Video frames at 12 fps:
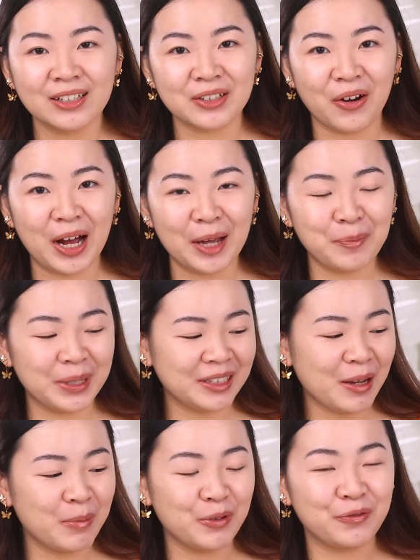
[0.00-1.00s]
So I picked
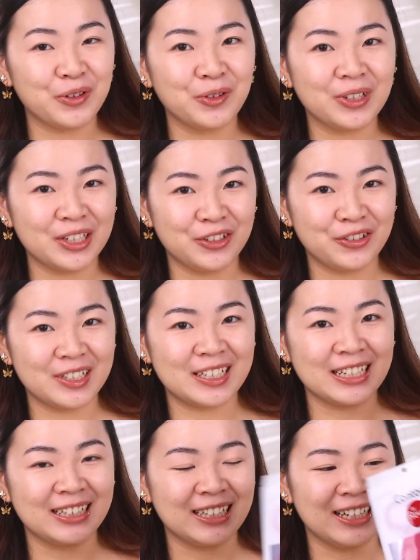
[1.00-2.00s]
up a few
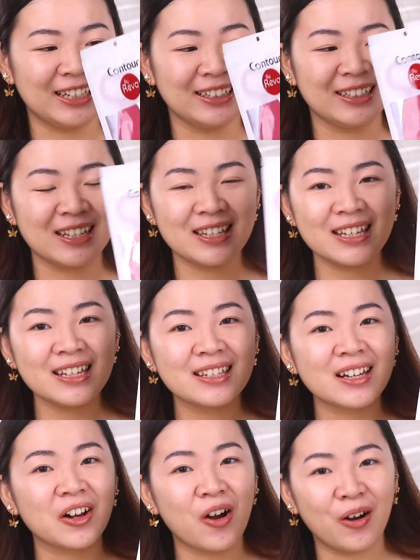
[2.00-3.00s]
interesting things. This is
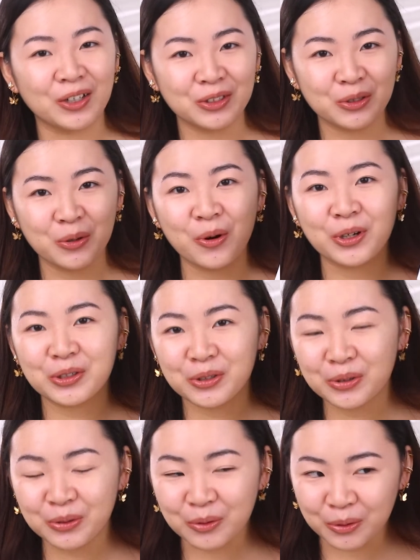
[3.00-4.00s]
a contour
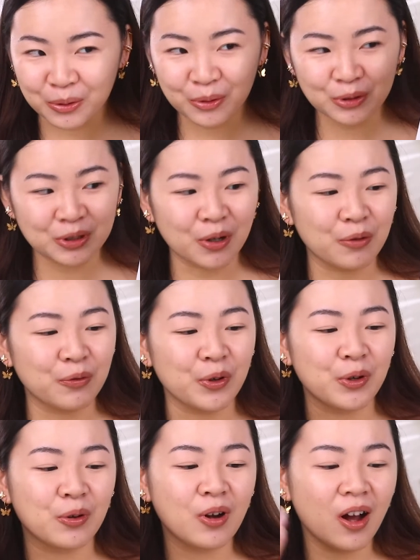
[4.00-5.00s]
tool. So for
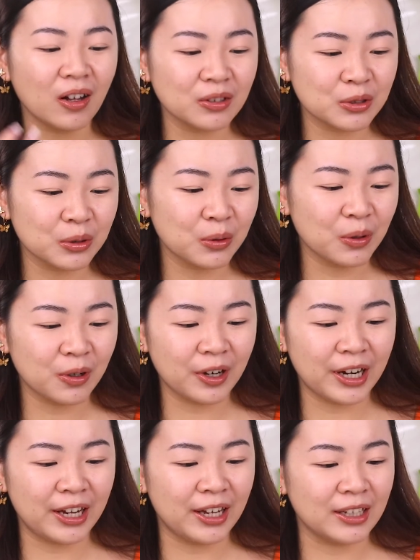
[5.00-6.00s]
your contour
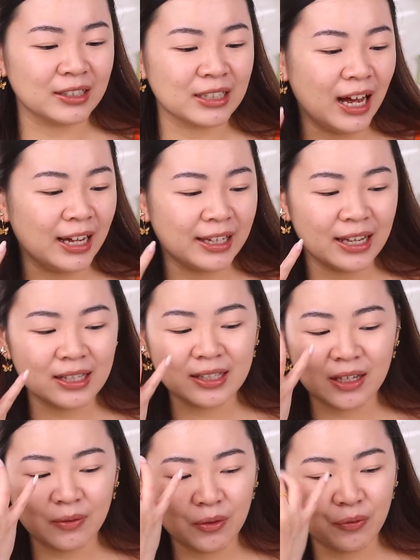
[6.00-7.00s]
and I guess
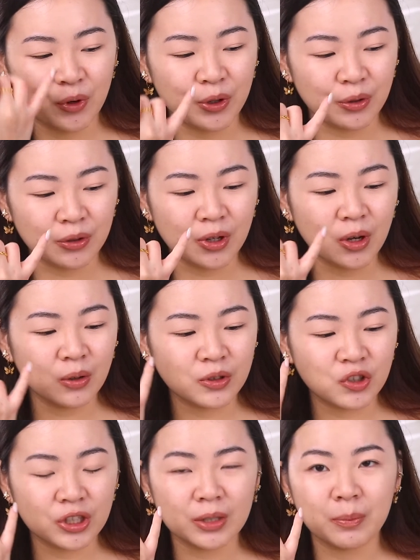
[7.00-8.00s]
even for your nose,
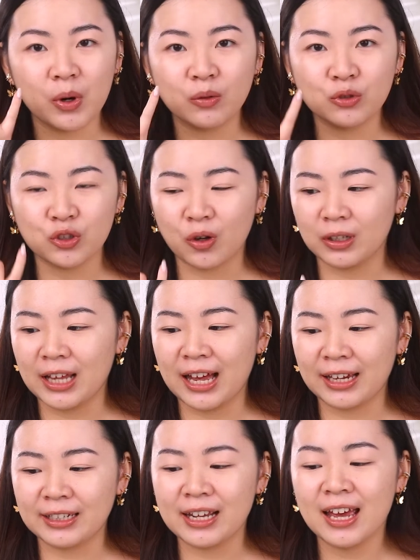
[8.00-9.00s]
cheekbone,
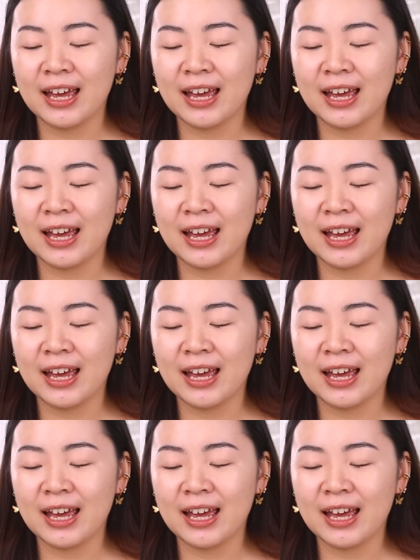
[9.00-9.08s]
jawline.